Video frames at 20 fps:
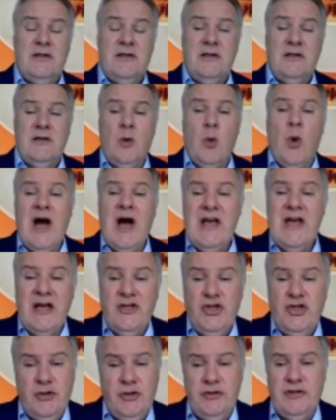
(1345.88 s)
why I
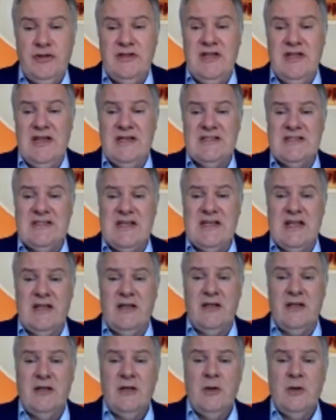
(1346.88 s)
joined the
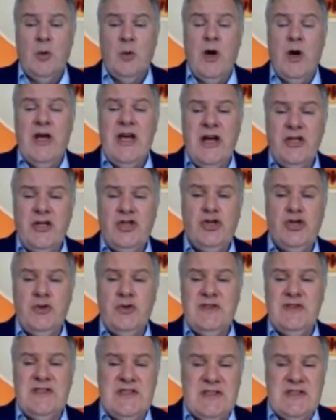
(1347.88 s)
DXN, why I
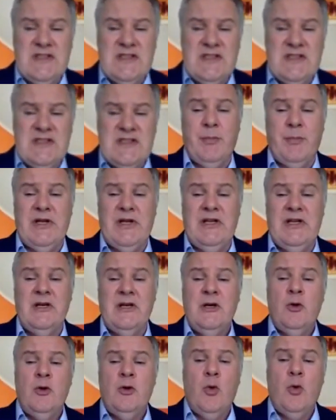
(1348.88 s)
choose this company,
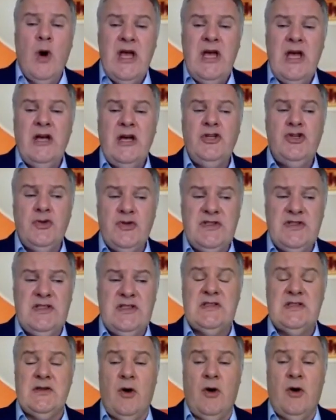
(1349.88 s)
why I choose
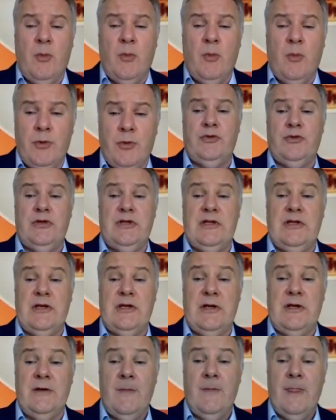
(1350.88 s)
this
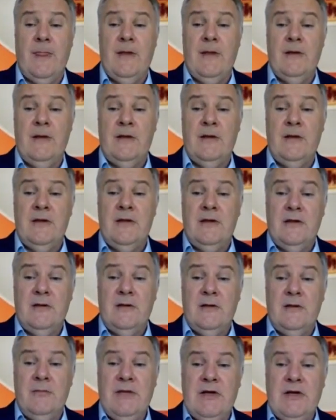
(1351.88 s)
opportunity,
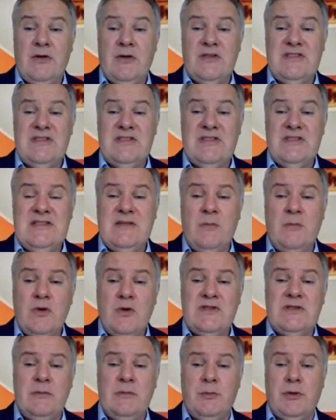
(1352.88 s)
because this is the
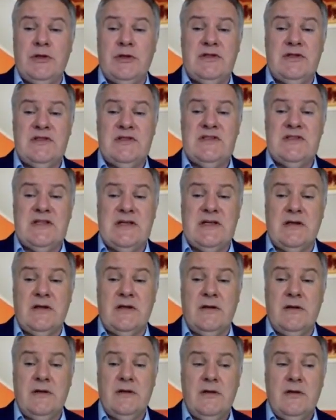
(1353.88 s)
most important thing
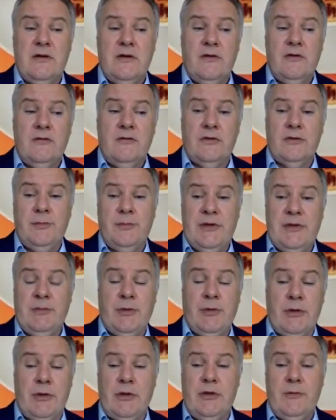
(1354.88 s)
for the
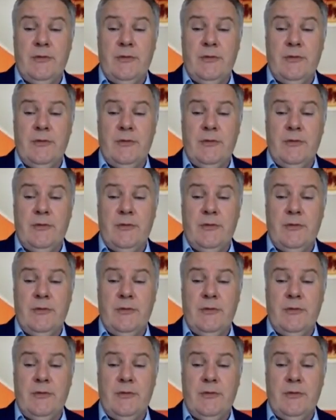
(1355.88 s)
people.